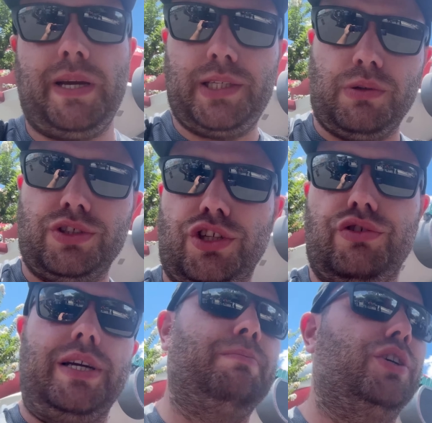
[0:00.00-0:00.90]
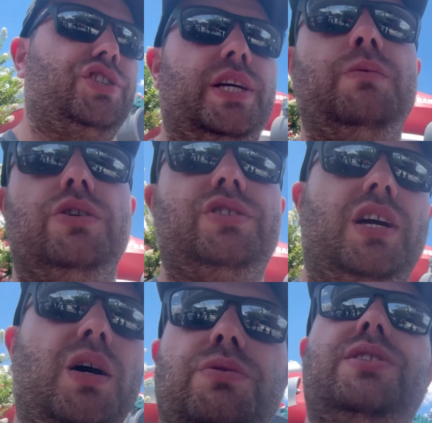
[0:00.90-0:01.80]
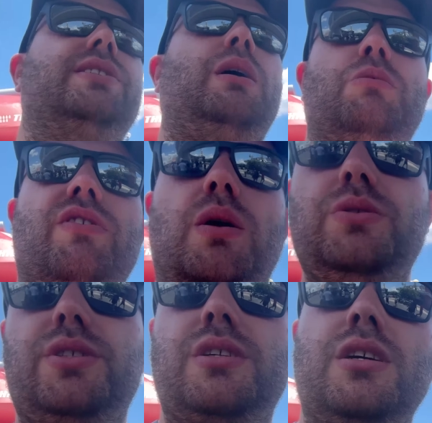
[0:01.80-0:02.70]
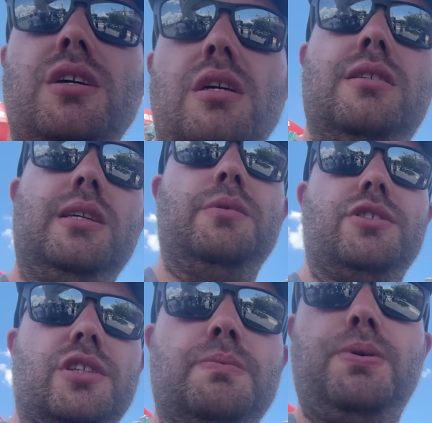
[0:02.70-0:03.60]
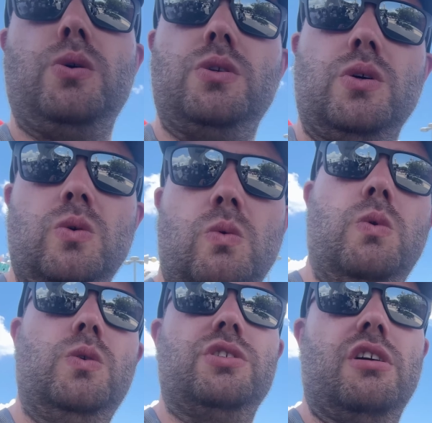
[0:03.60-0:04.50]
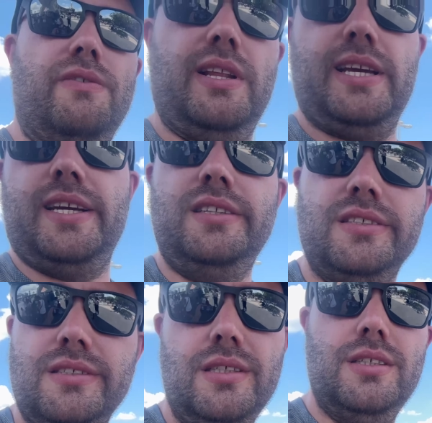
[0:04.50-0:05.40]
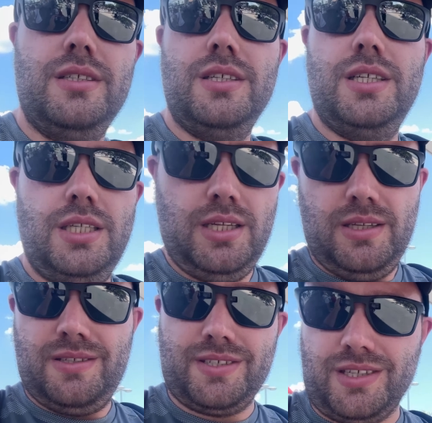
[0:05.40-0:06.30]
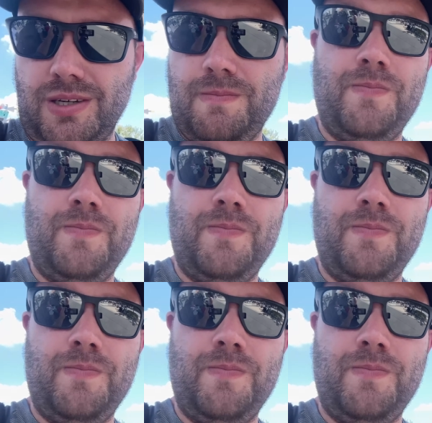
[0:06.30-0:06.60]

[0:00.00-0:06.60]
Paige wants a drink, but she wants to go somewhere else. Someone's just poured all water over their head. So